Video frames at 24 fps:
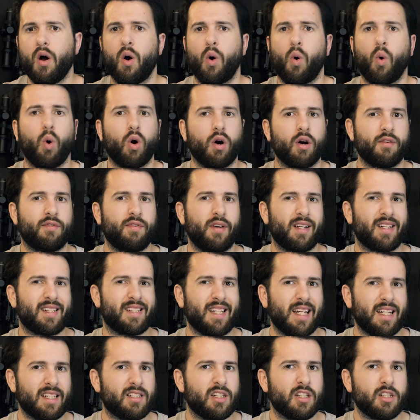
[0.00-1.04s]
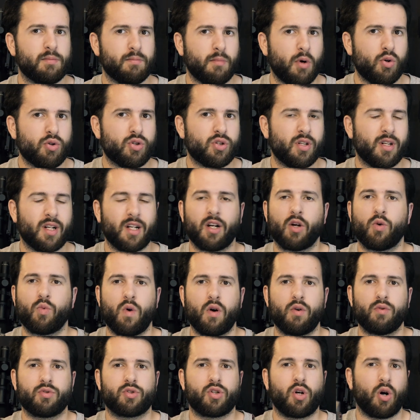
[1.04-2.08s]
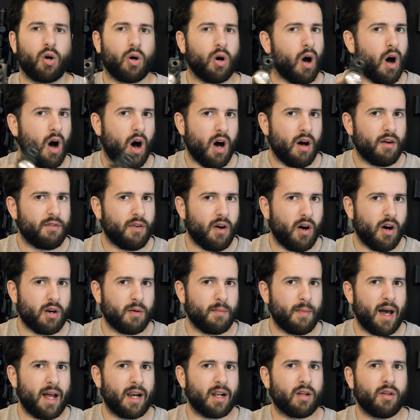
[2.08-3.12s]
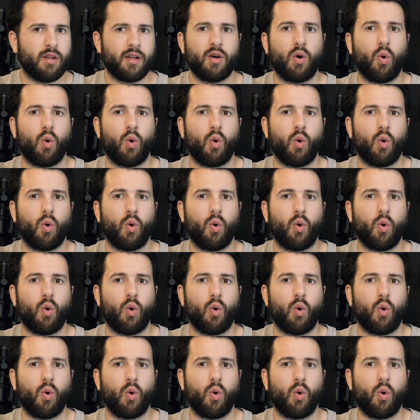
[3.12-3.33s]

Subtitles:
or if it senses motion and it won't turn off automatically,